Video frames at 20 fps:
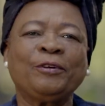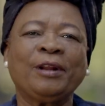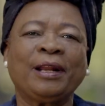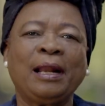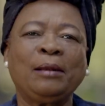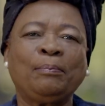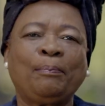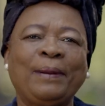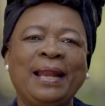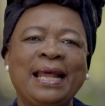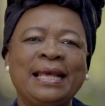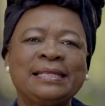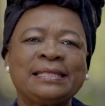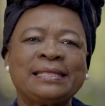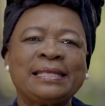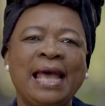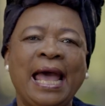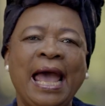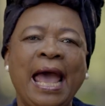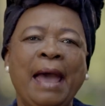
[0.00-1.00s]
funeral
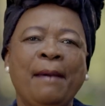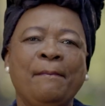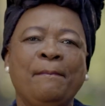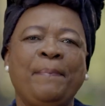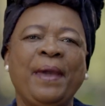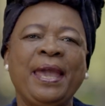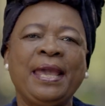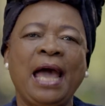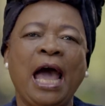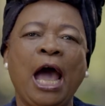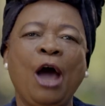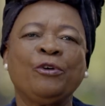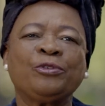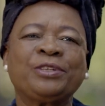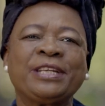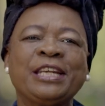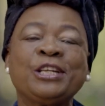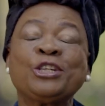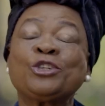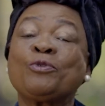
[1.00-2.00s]
plans pay
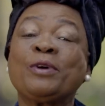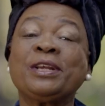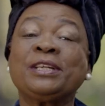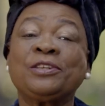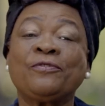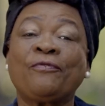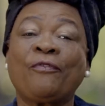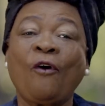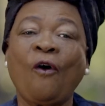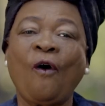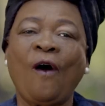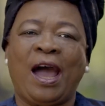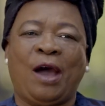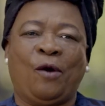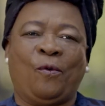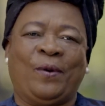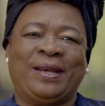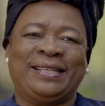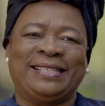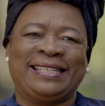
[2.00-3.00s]
out in 24
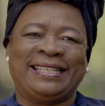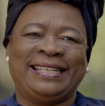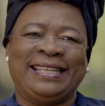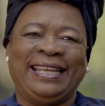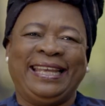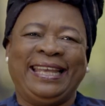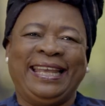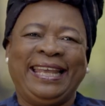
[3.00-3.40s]
hours.